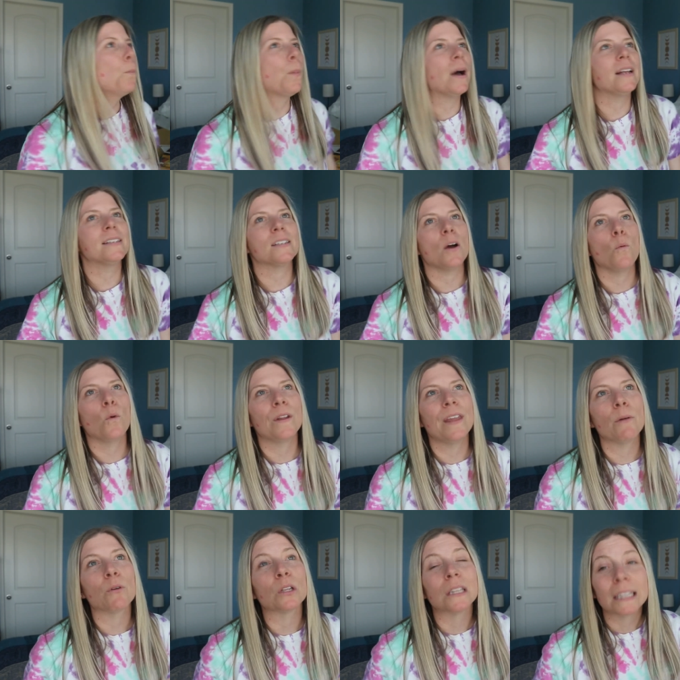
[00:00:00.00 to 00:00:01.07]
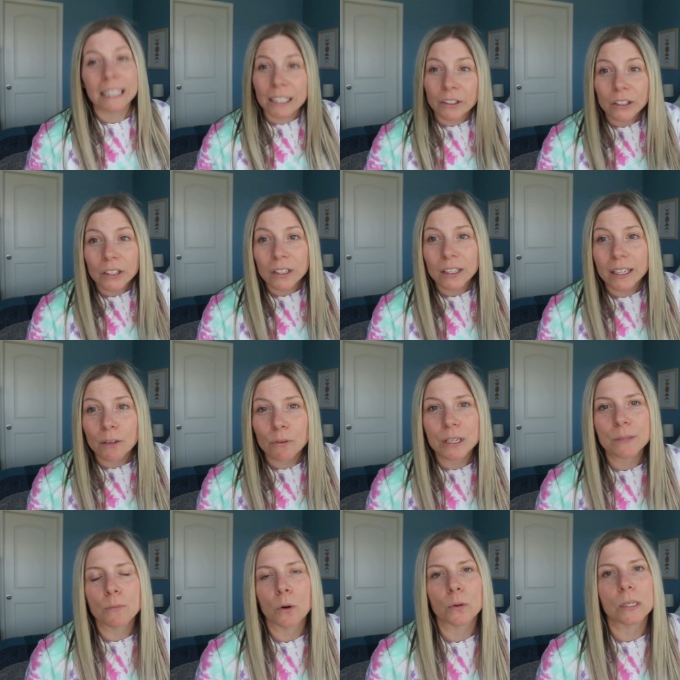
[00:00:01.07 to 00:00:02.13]
but when they were little, it
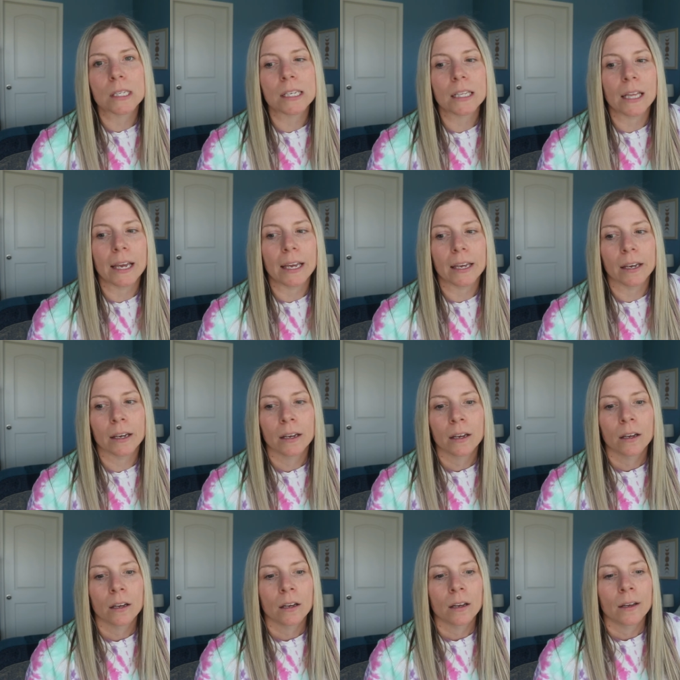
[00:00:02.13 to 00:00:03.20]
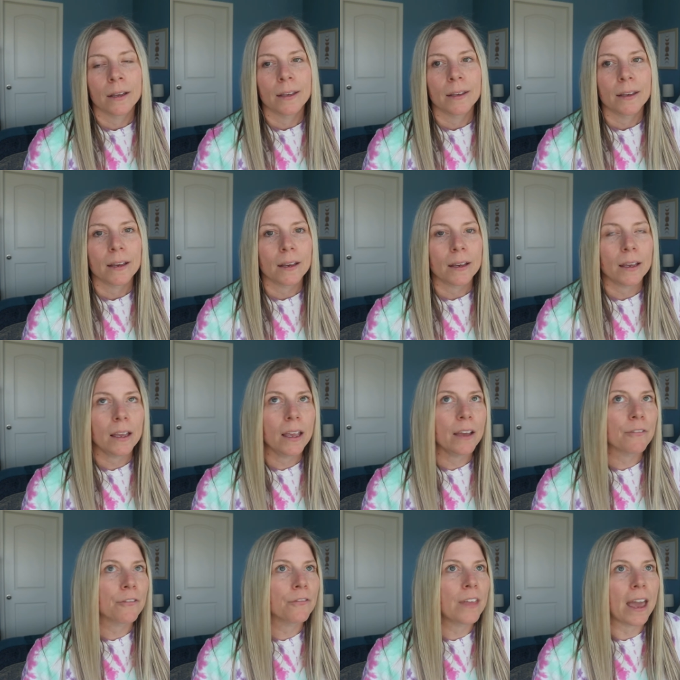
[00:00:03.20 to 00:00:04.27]
was mostly like
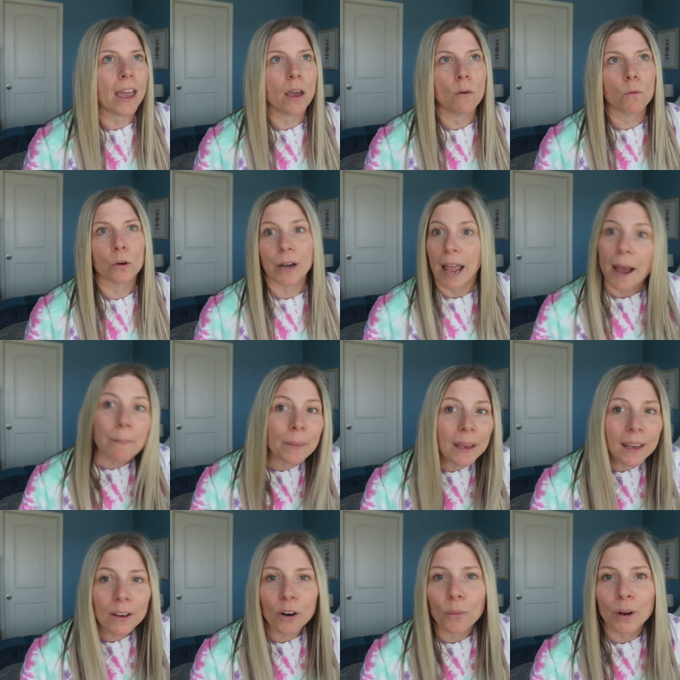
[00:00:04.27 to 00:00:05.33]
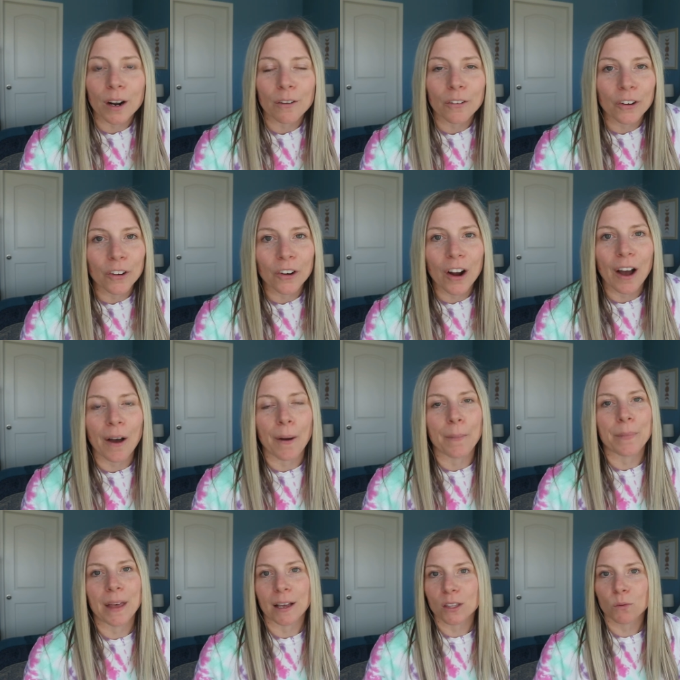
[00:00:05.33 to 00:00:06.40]
if they were napping or whatever,
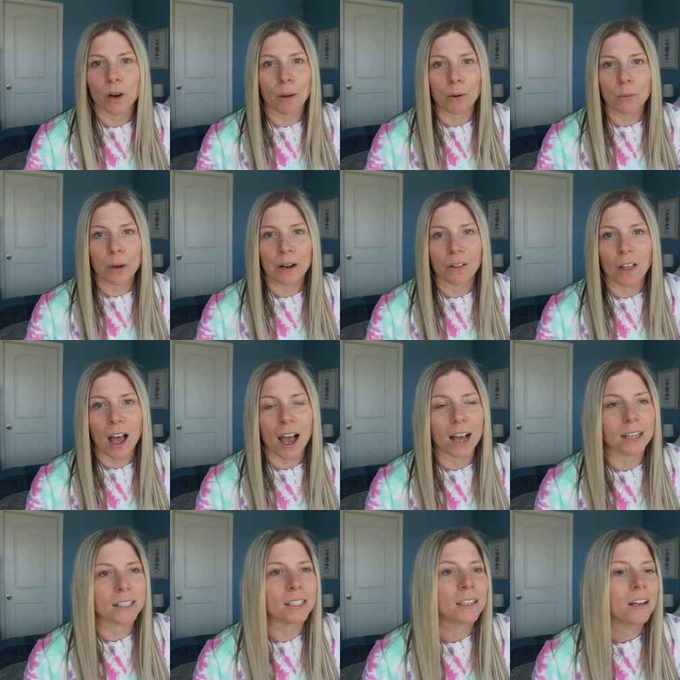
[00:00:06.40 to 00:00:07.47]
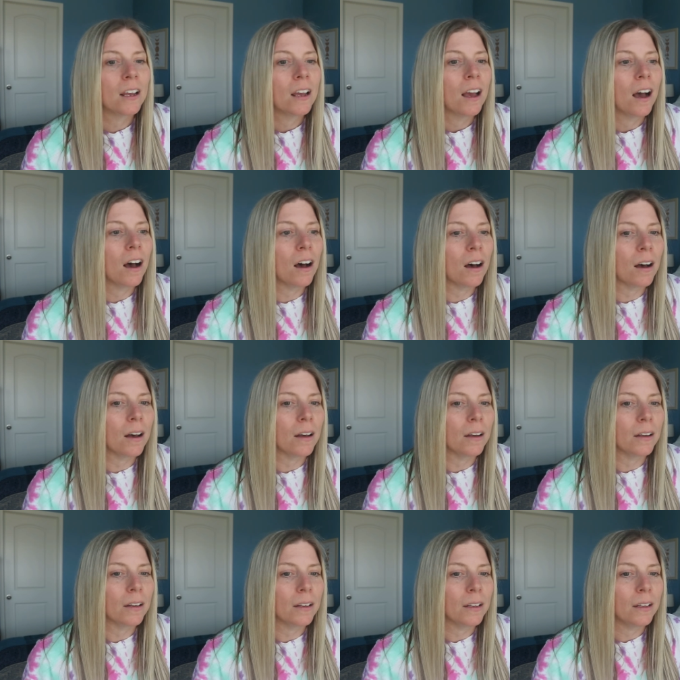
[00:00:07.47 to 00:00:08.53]
um, that's when I would read a lot.
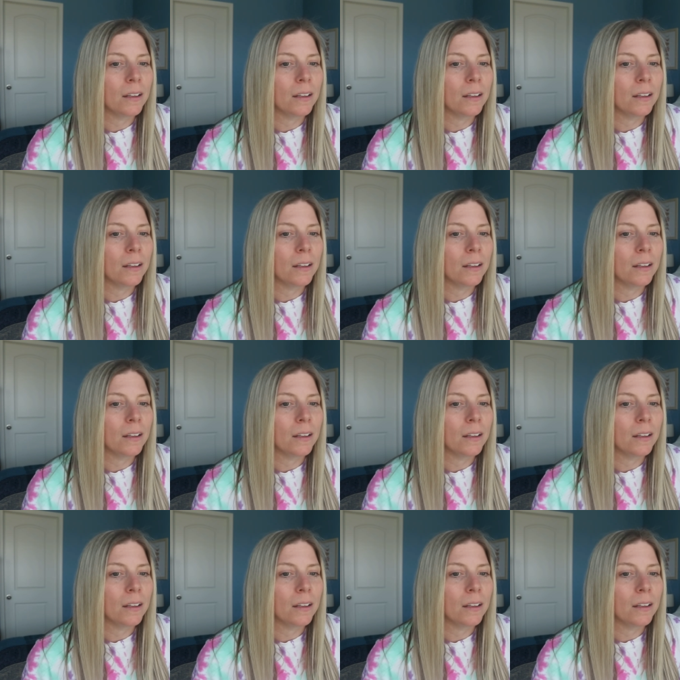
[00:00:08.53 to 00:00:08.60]
Uh,